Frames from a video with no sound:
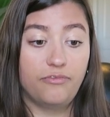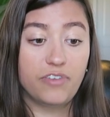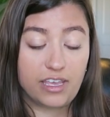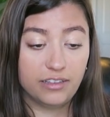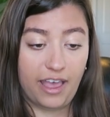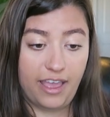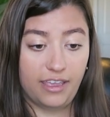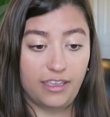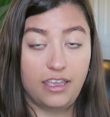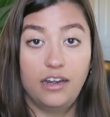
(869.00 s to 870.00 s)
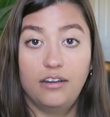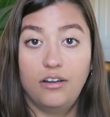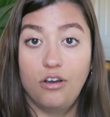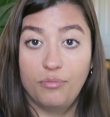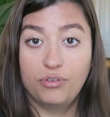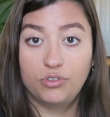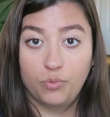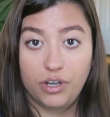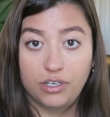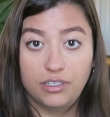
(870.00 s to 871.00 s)
feel like it
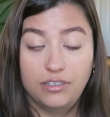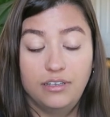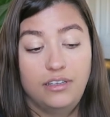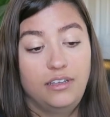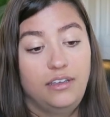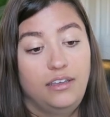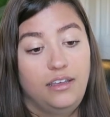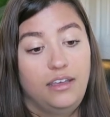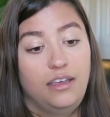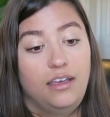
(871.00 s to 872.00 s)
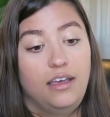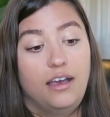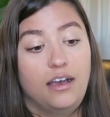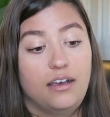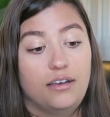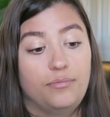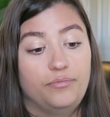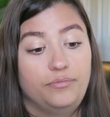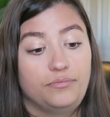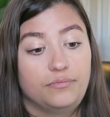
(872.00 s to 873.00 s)
almost worked.
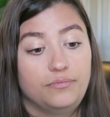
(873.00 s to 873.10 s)
Um,